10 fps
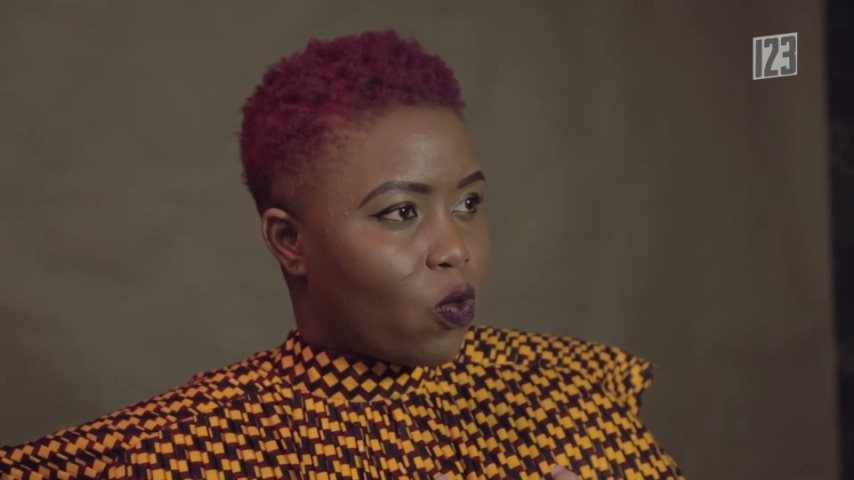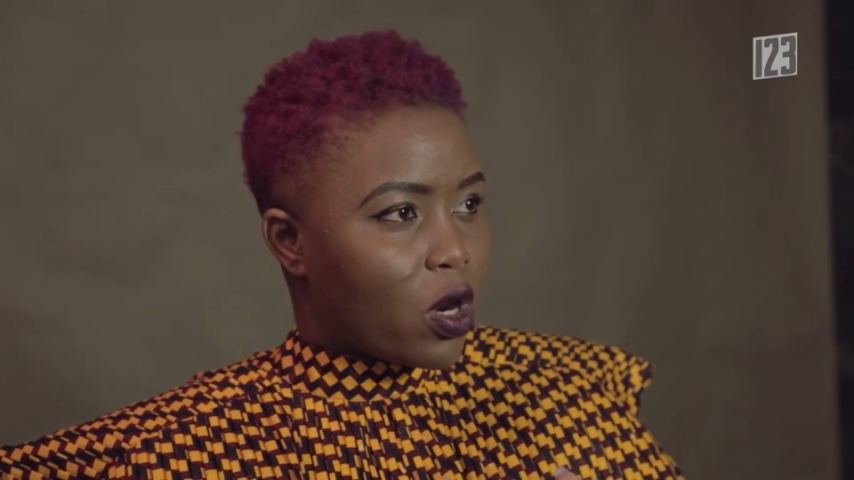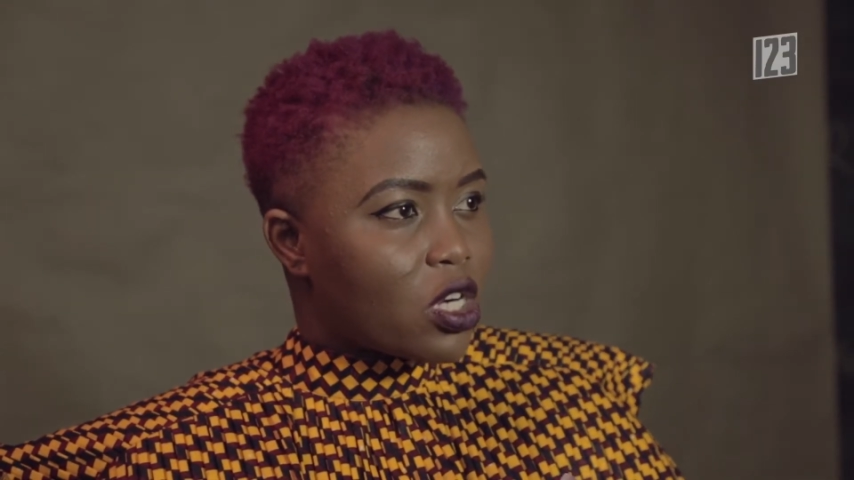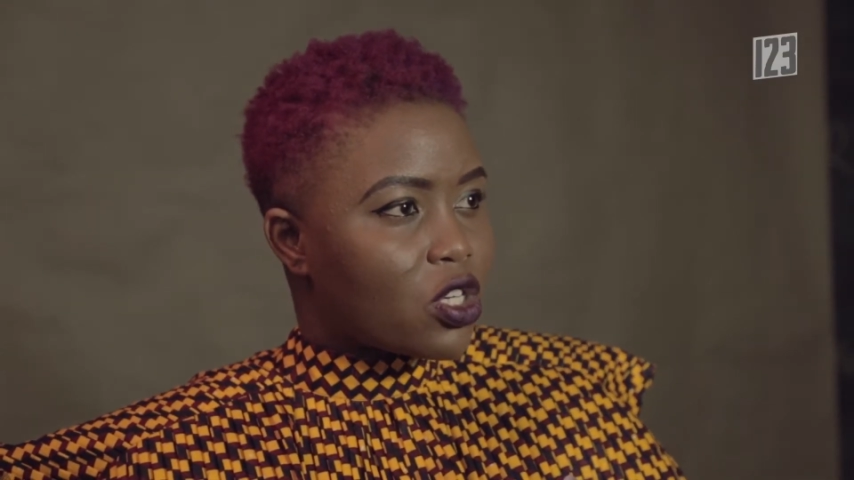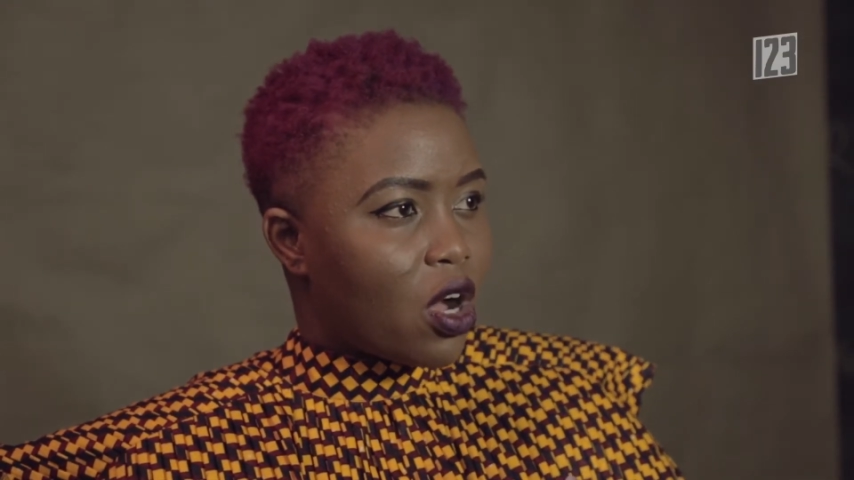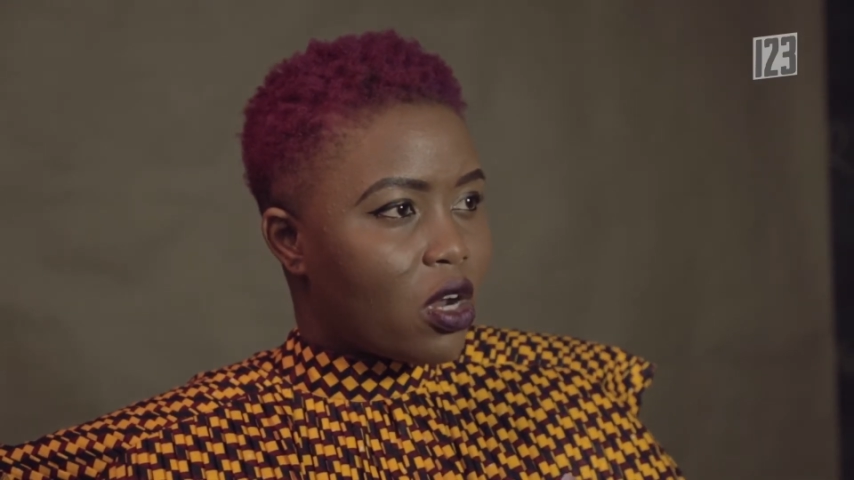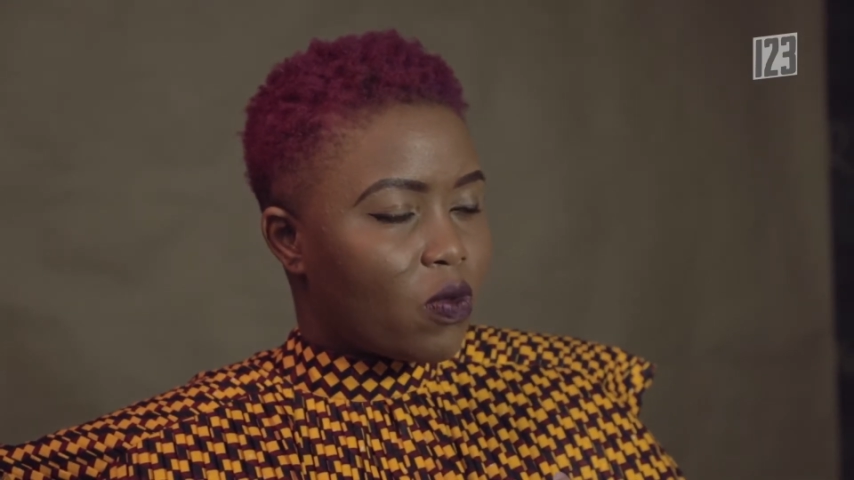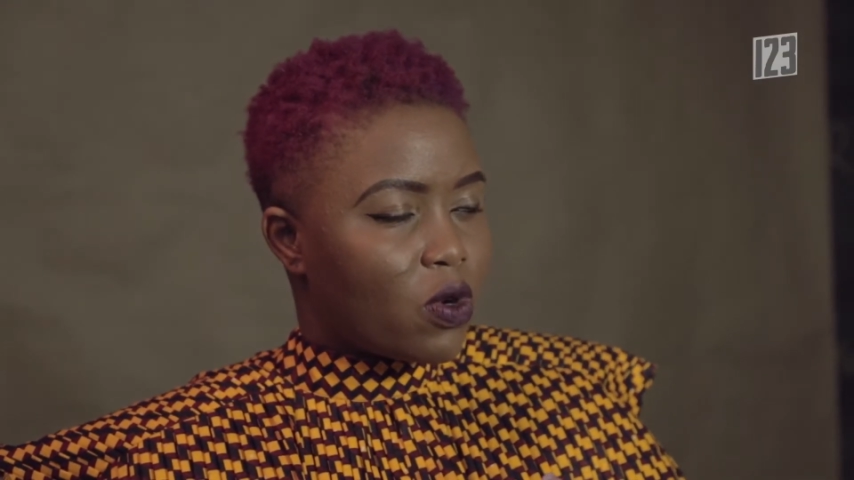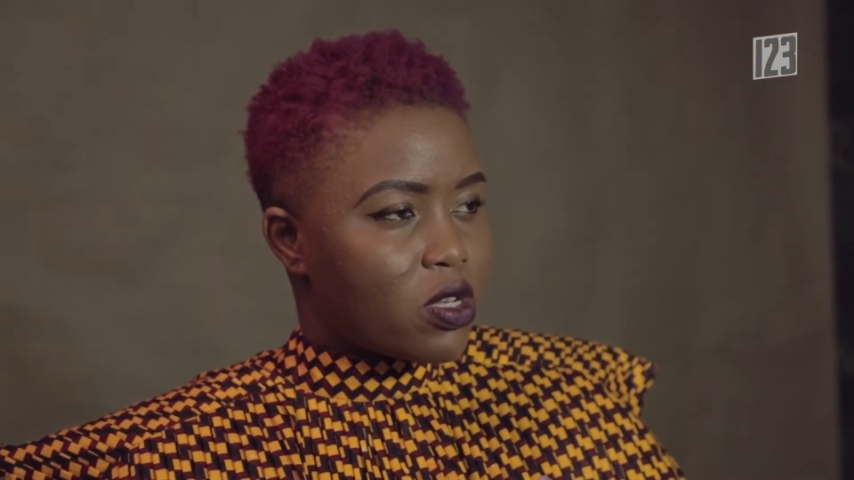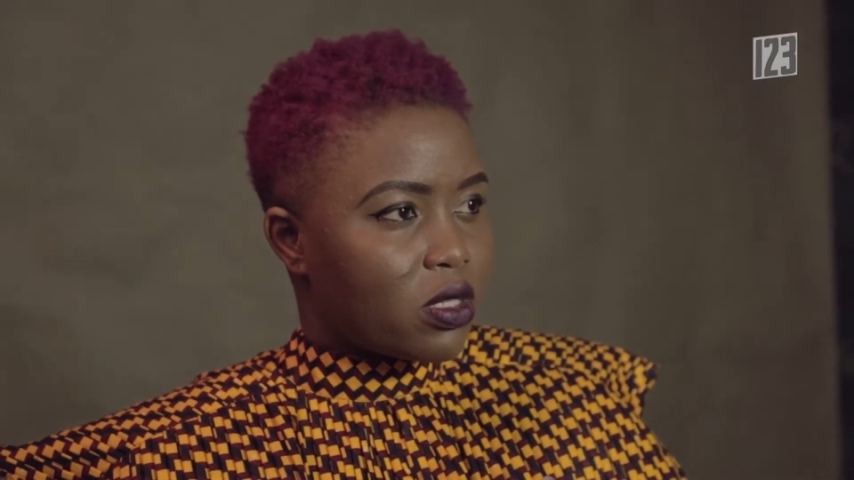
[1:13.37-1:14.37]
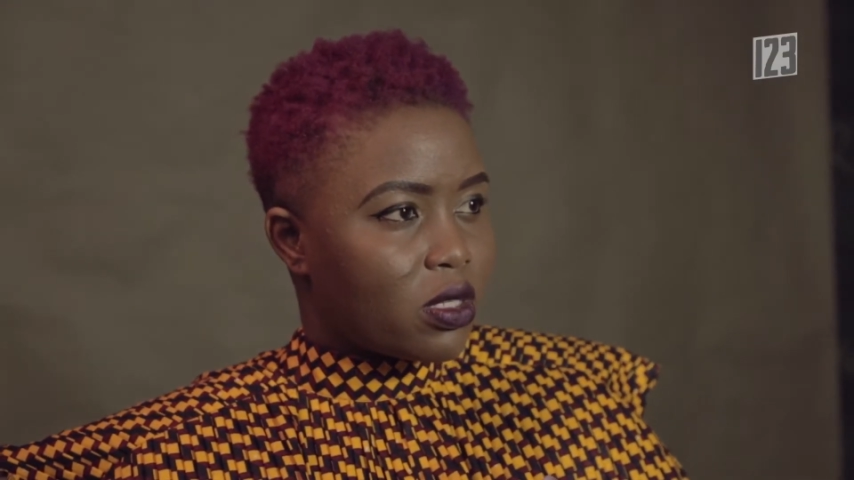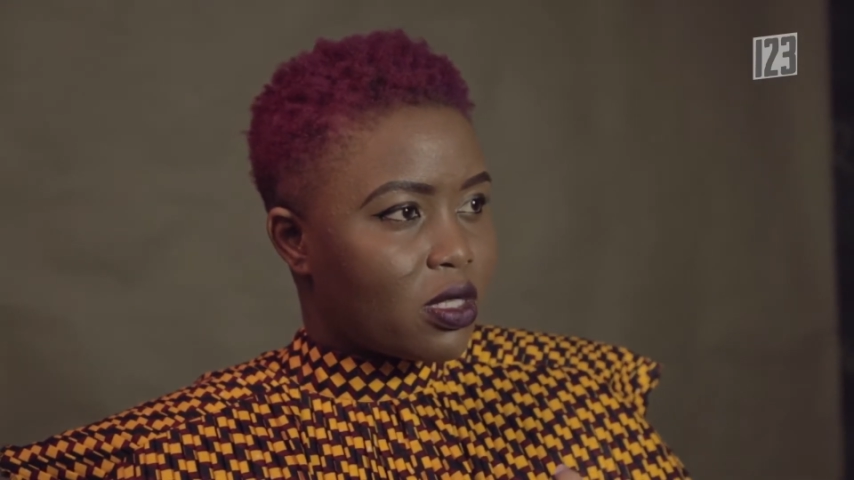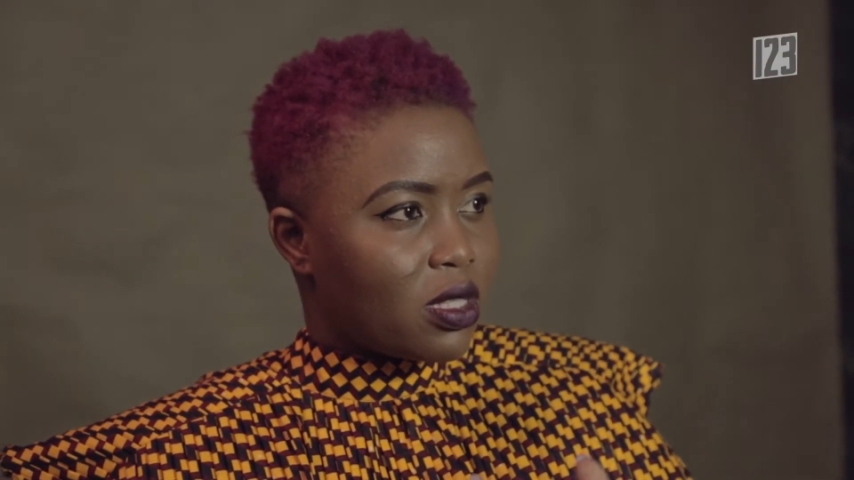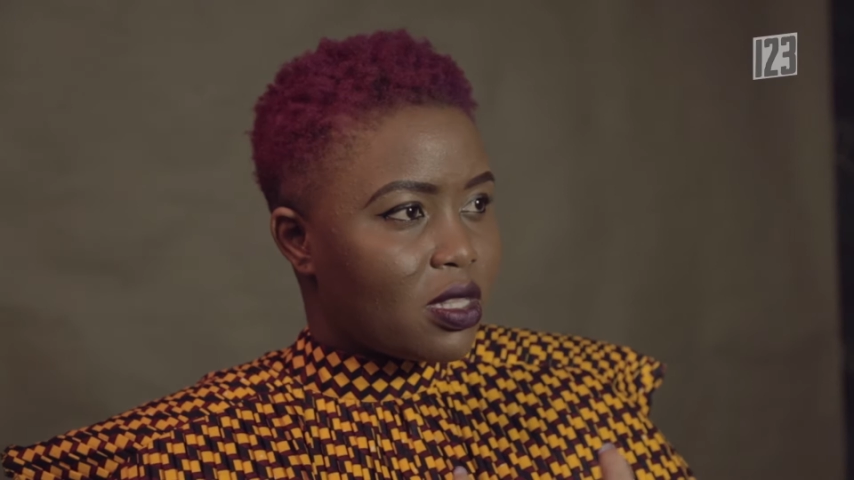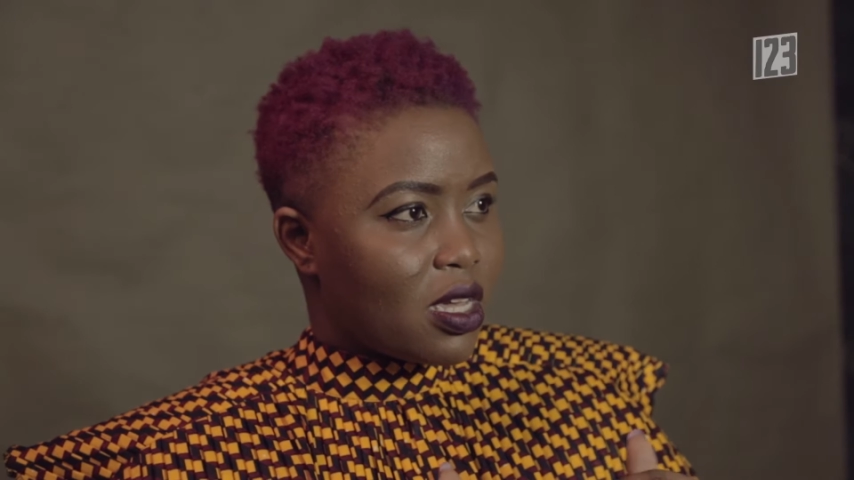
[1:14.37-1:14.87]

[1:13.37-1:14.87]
worked on was